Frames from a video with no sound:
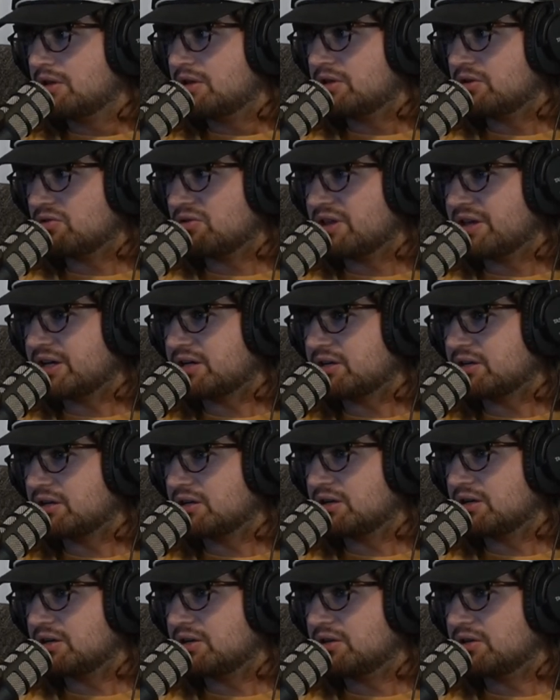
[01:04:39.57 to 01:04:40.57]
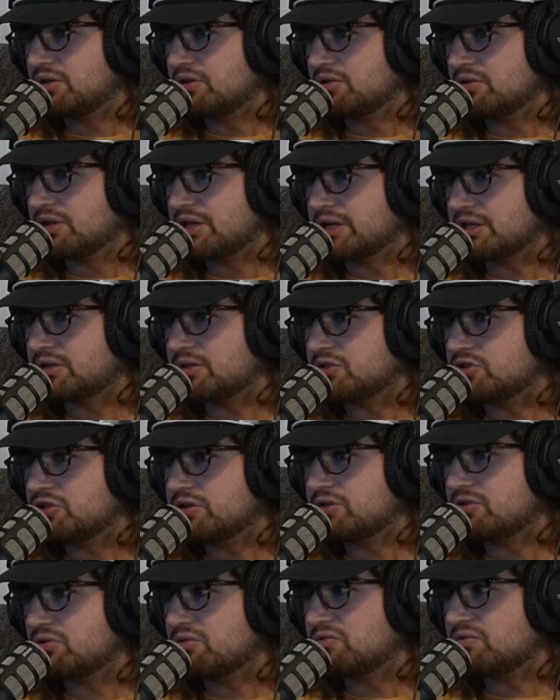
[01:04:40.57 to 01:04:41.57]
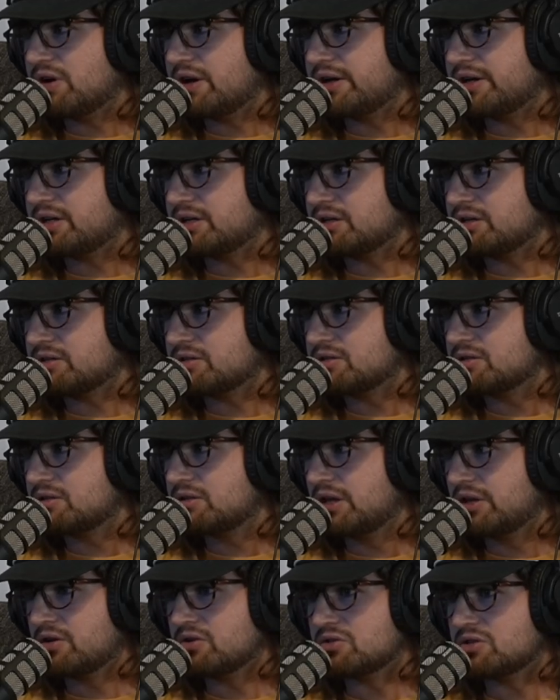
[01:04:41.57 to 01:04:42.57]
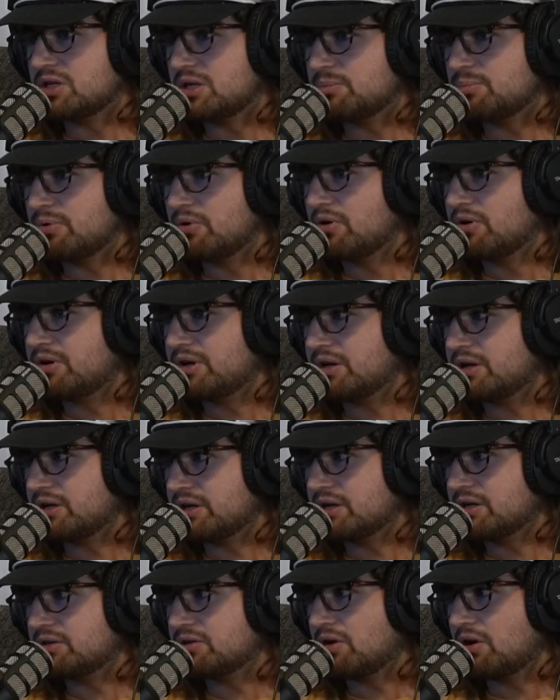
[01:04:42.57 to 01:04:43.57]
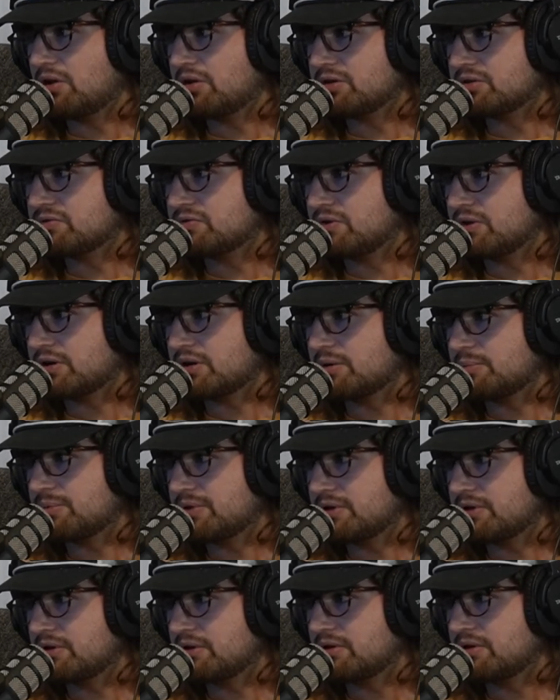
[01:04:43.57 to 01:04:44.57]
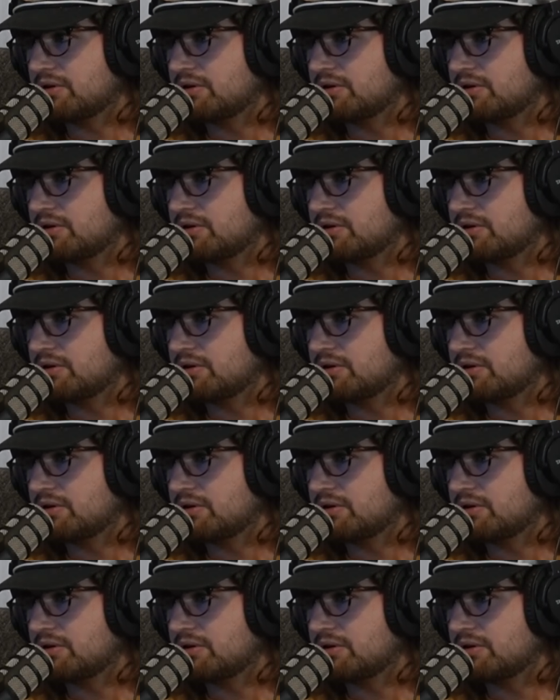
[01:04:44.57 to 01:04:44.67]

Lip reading: They're like the gentle Vikings. They just eat pudding and get tall as fuck up there.